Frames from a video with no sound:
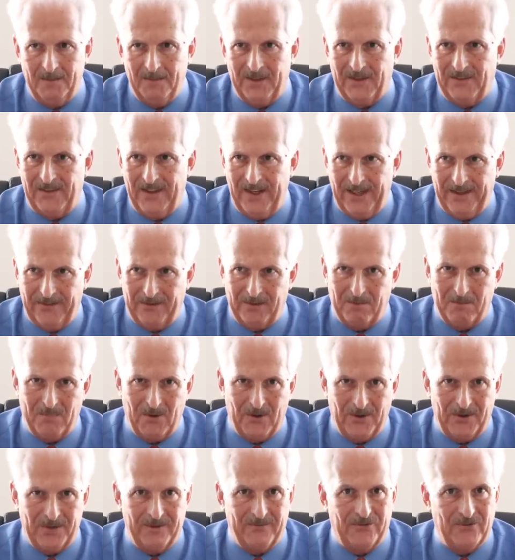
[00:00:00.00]
but think of the
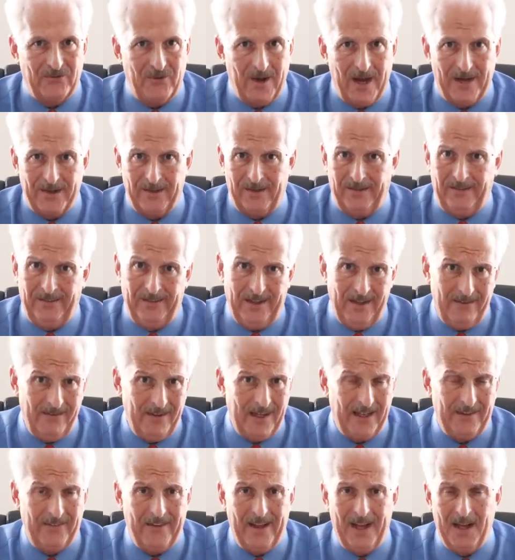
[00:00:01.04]
burden of trying to live
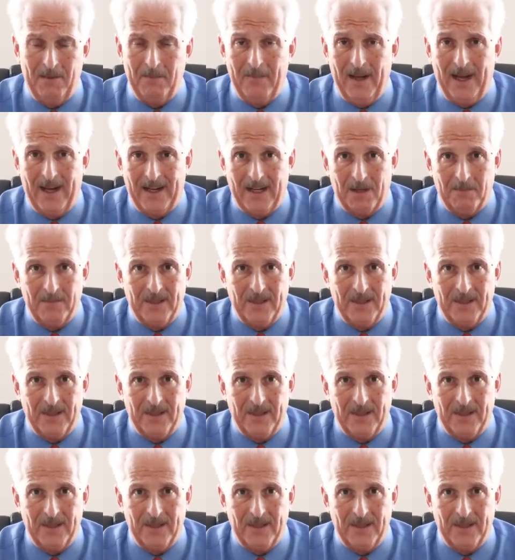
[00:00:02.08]
on that, man.